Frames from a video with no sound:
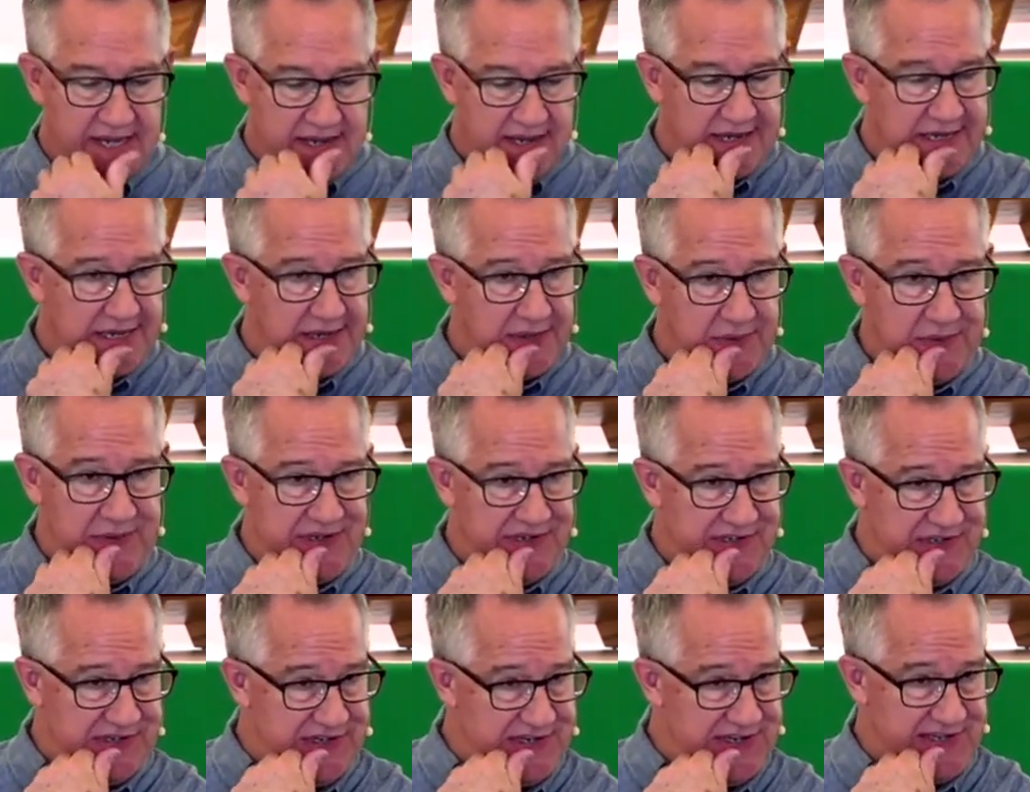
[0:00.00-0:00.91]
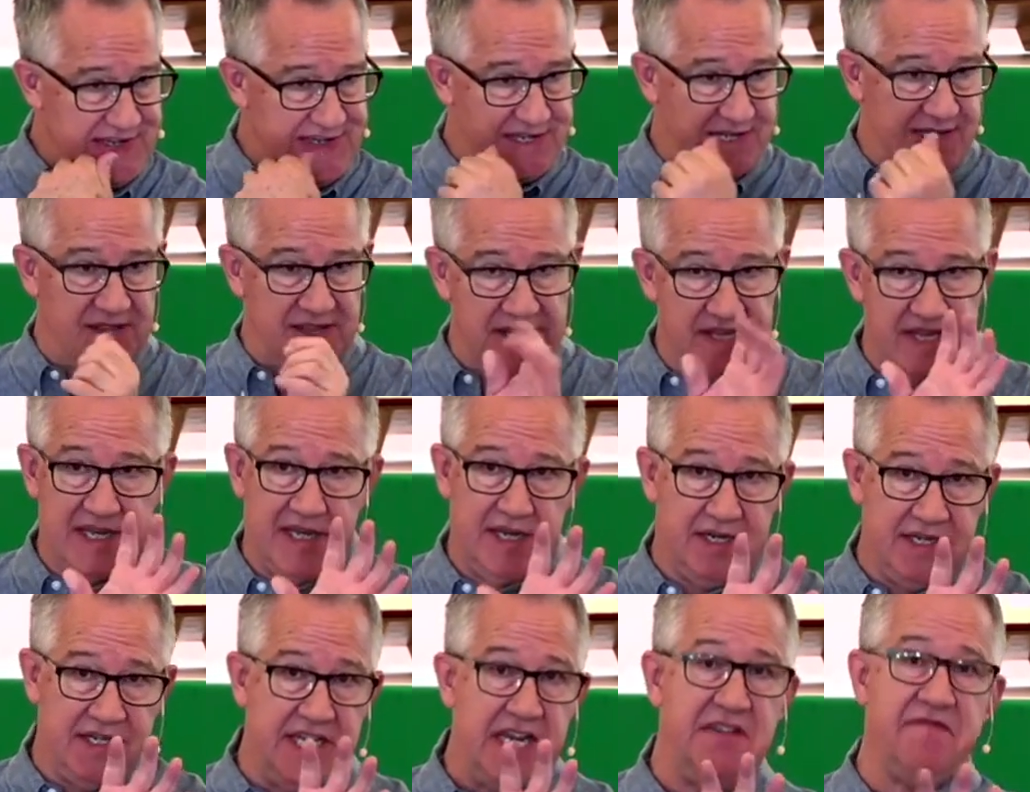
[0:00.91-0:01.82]
And it was just
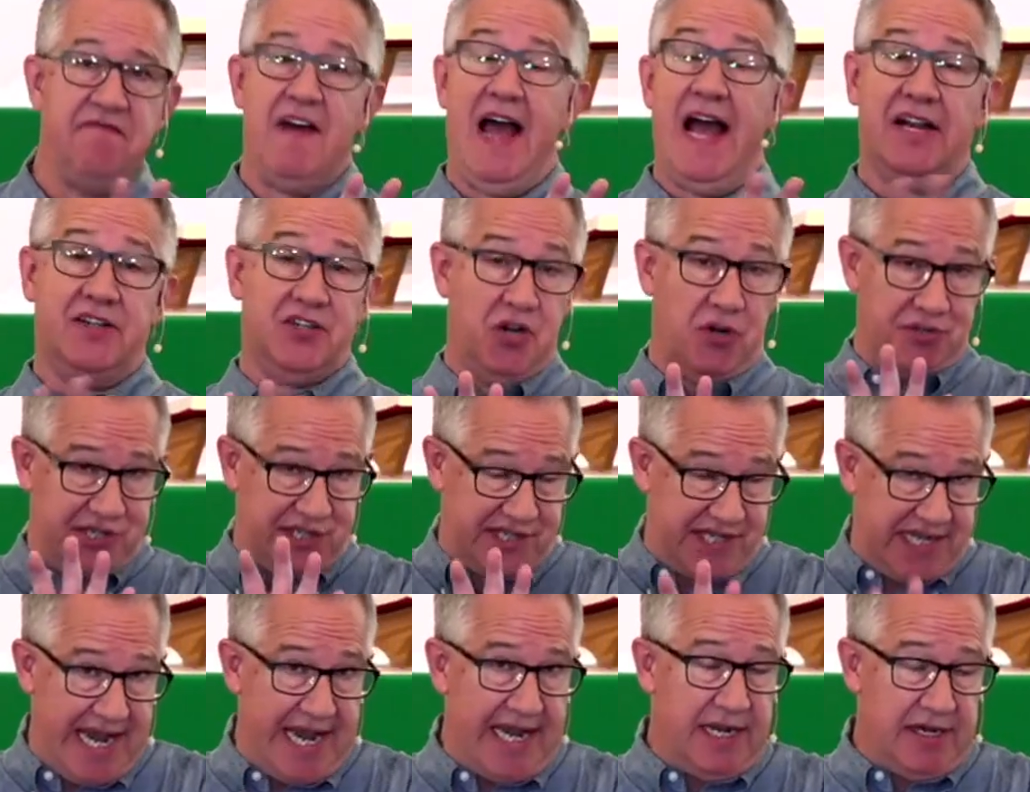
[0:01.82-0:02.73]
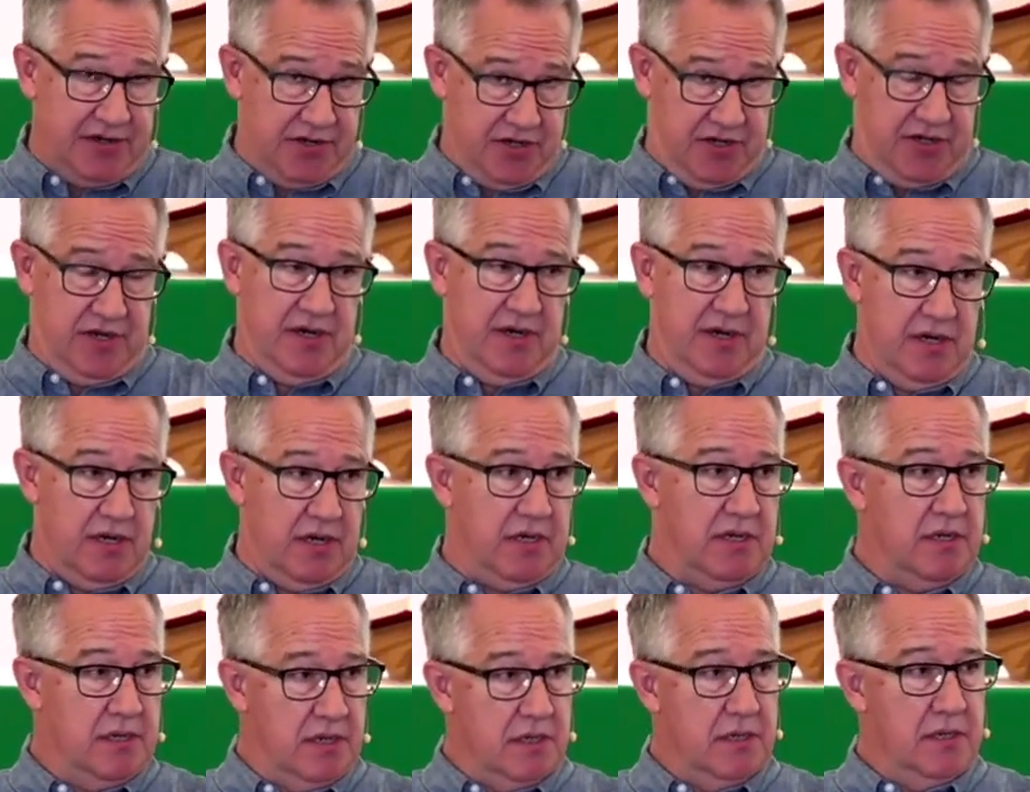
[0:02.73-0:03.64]
the de facto standard
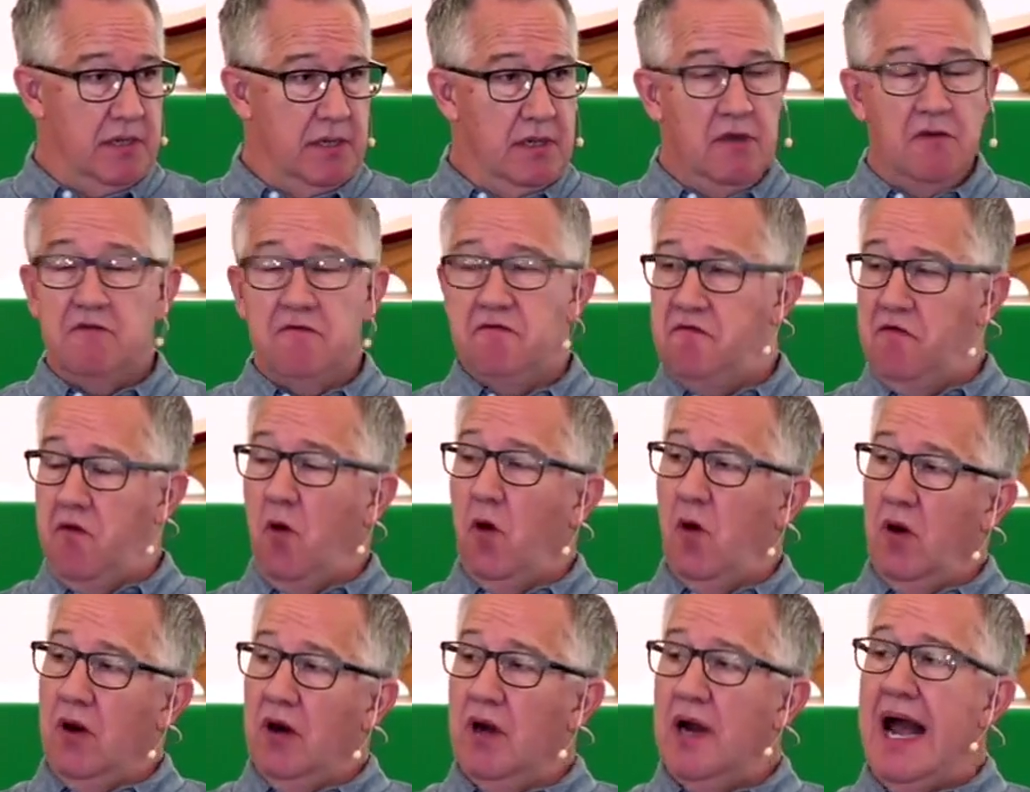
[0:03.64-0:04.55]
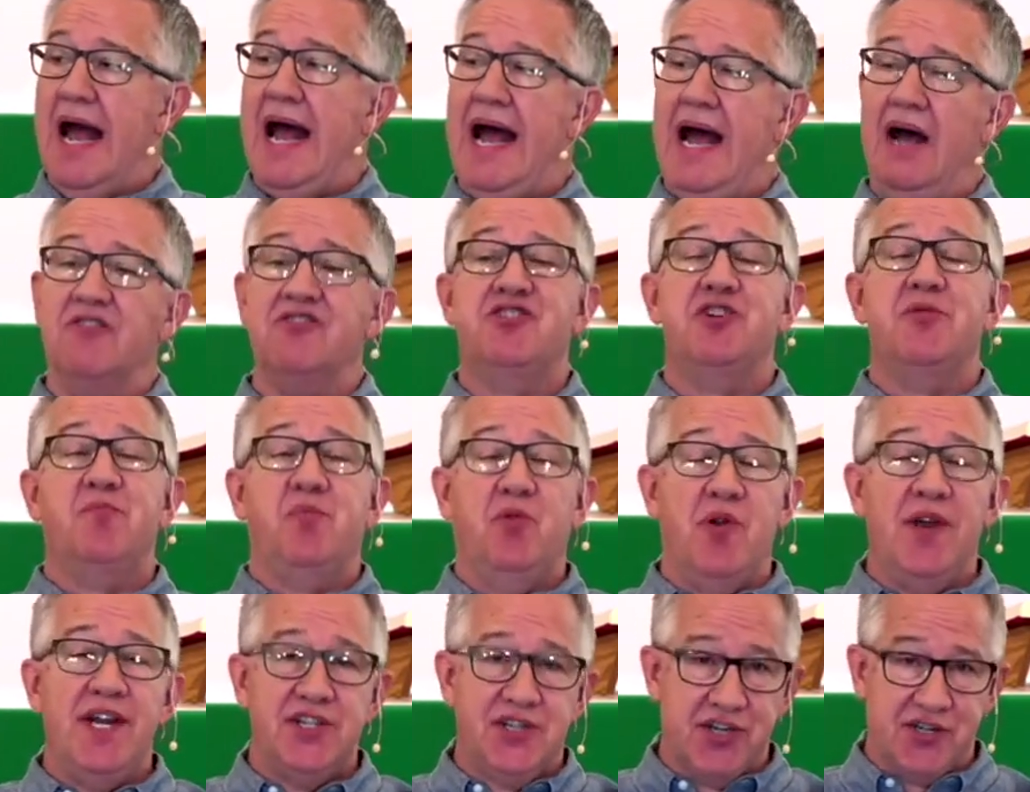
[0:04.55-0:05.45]
for how to
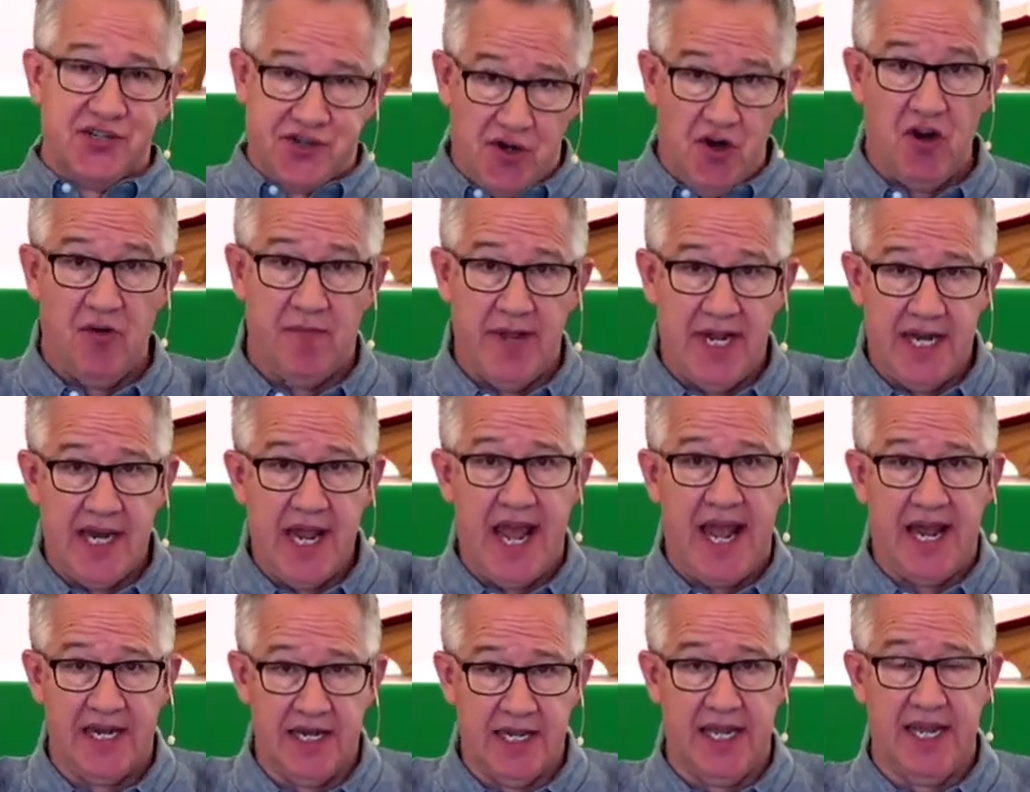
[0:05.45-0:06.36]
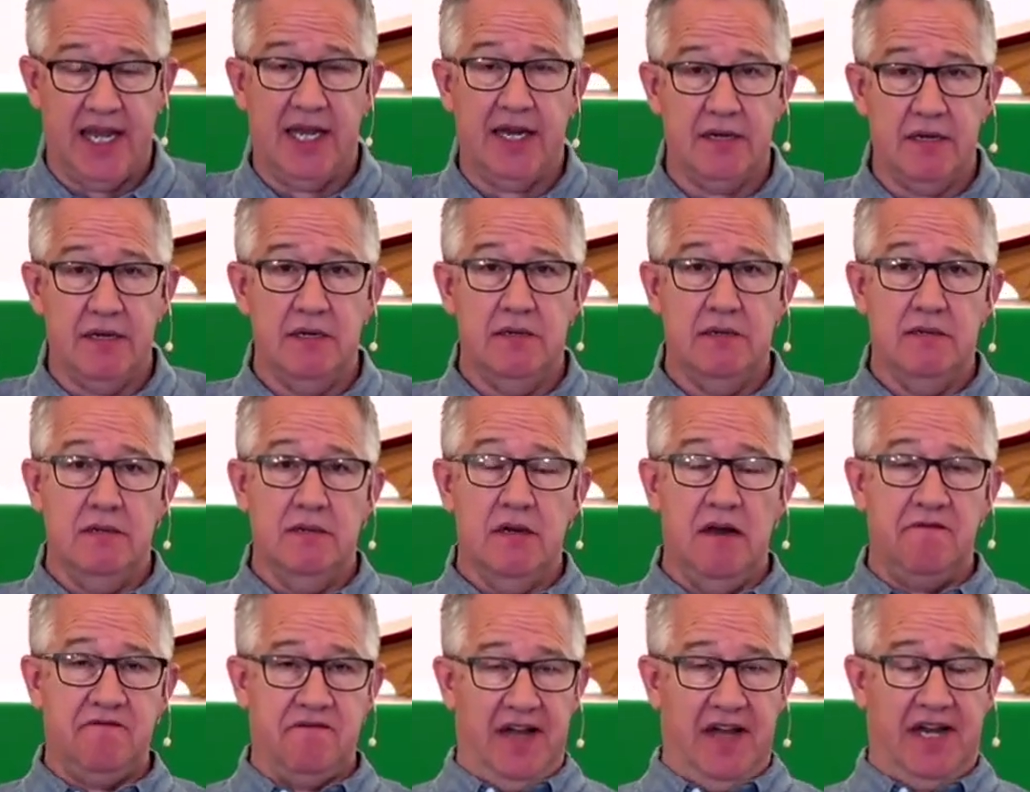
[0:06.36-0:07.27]
preach a sermon and get
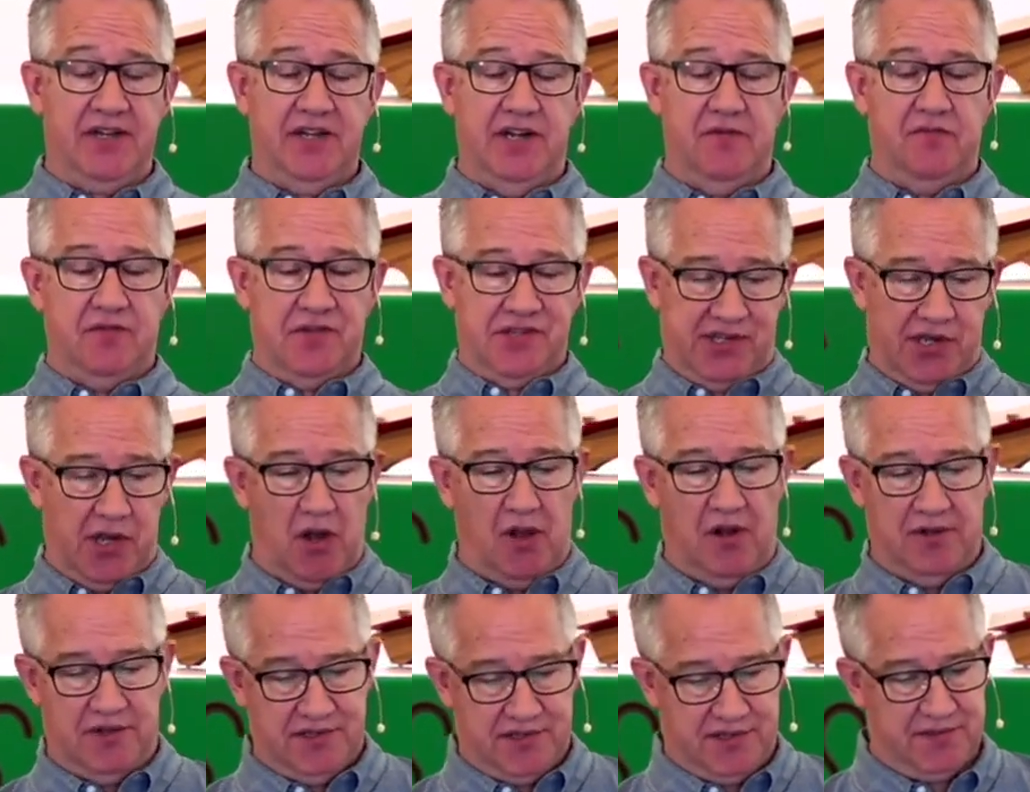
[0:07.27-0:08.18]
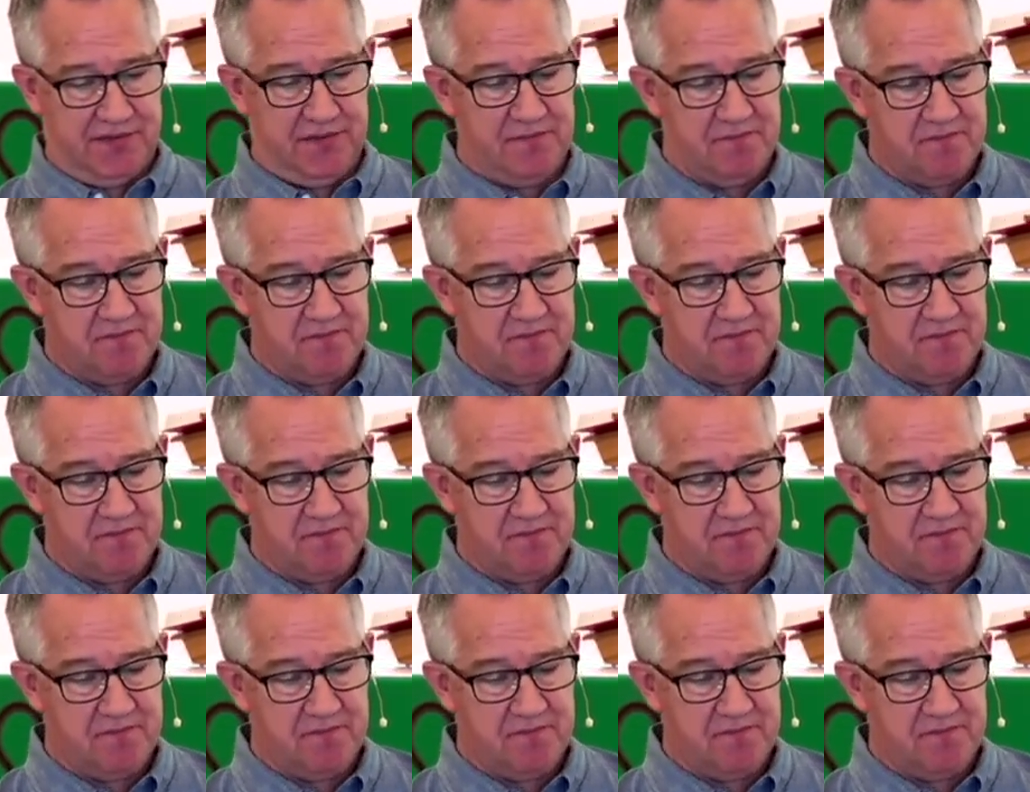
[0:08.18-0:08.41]
effective results.